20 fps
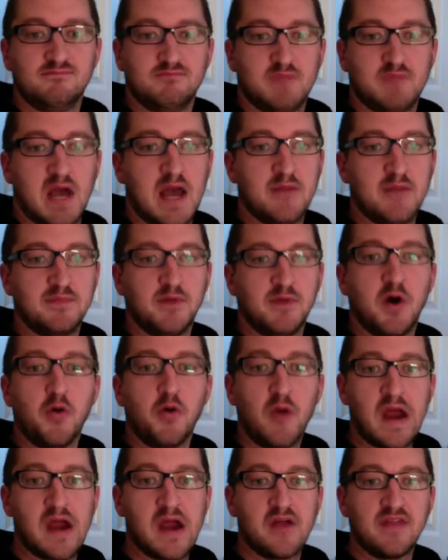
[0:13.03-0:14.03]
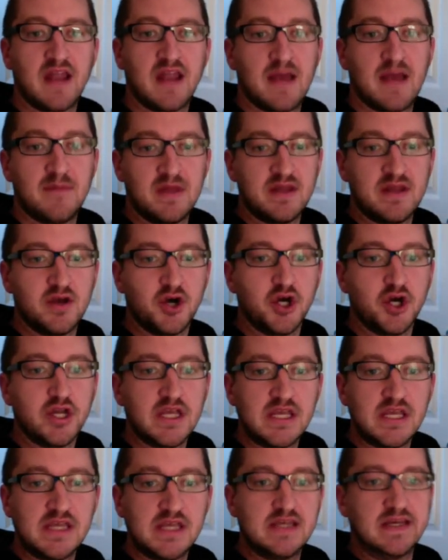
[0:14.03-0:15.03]
I'm aware that I'm in a
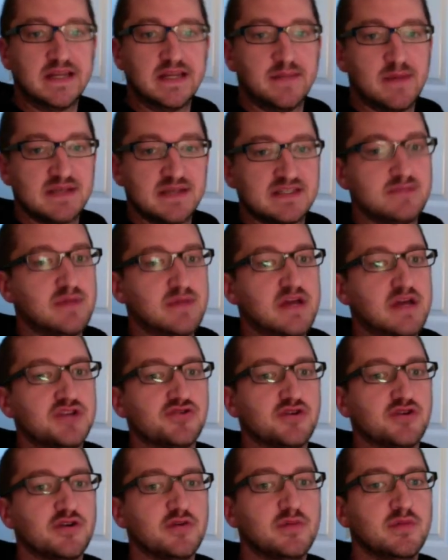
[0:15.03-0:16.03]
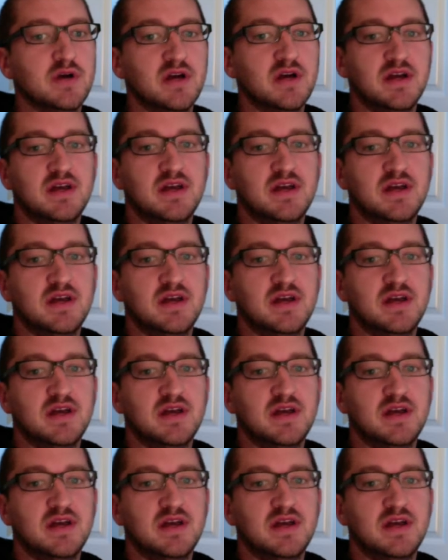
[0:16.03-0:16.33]
hoodie in a messy bedroom,